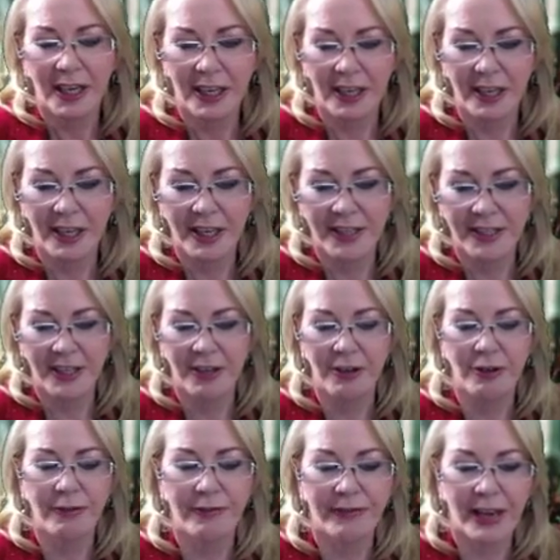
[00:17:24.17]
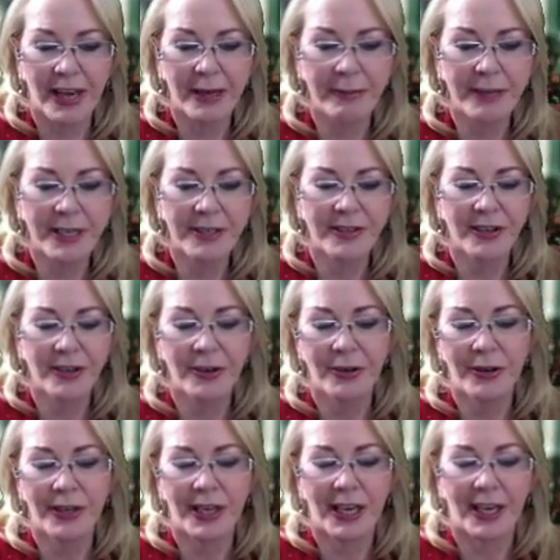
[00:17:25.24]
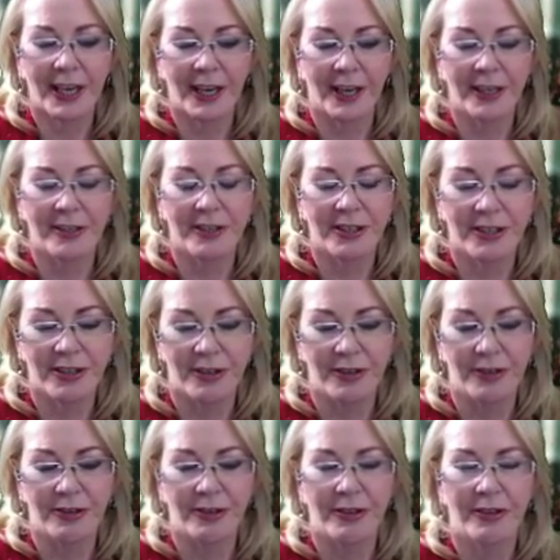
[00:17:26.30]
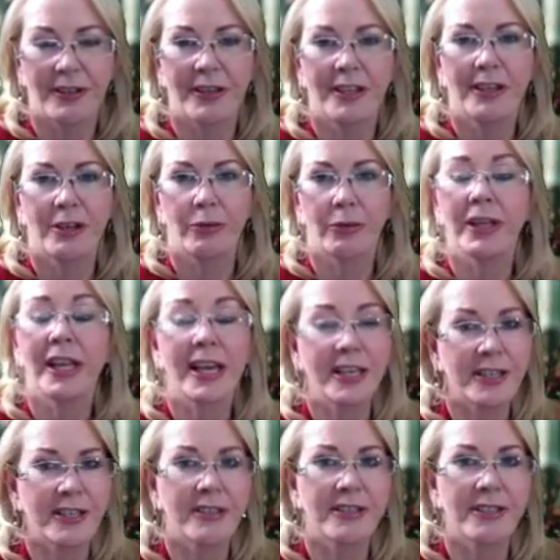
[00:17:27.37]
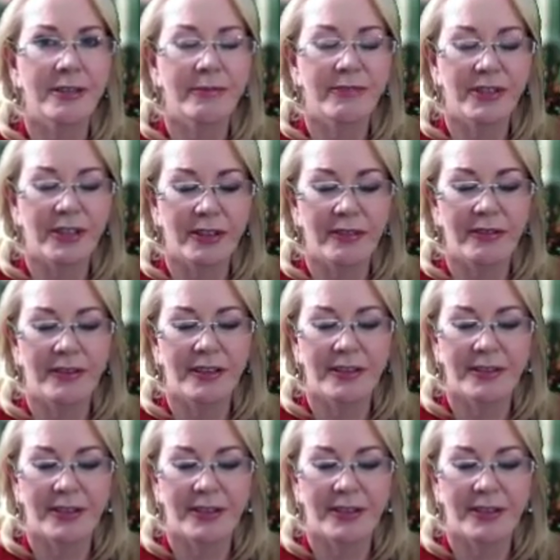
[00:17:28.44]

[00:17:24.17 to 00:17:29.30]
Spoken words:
it's in your family zone and your relationship zone.